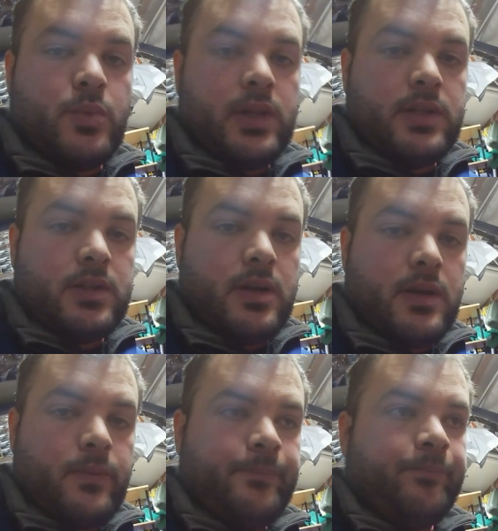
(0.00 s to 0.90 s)
welding done
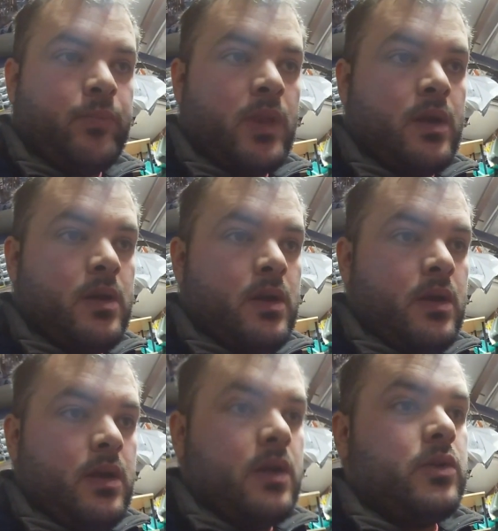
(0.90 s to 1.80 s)
now.
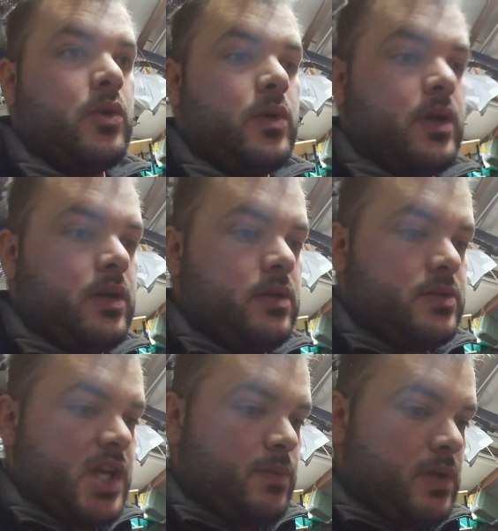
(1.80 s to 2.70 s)
Do a
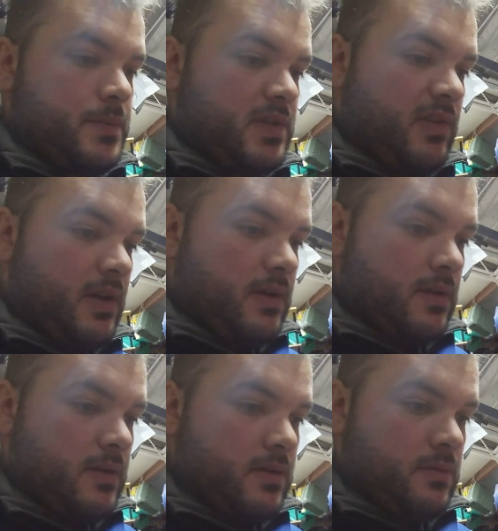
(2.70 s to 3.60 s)
time lapse of that
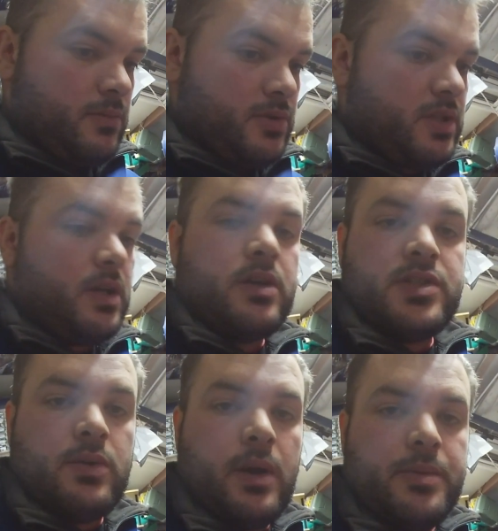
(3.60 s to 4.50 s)
and see
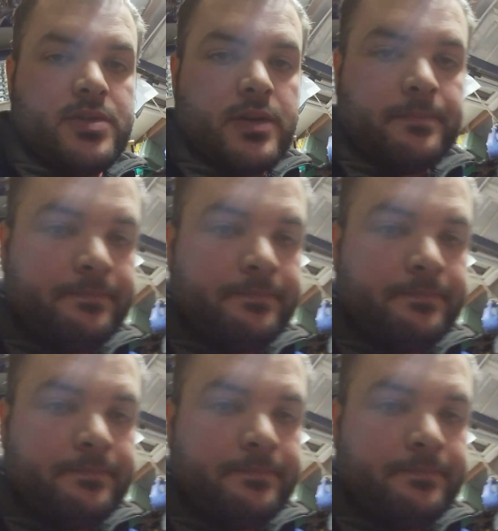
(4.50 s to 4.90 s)
what happens.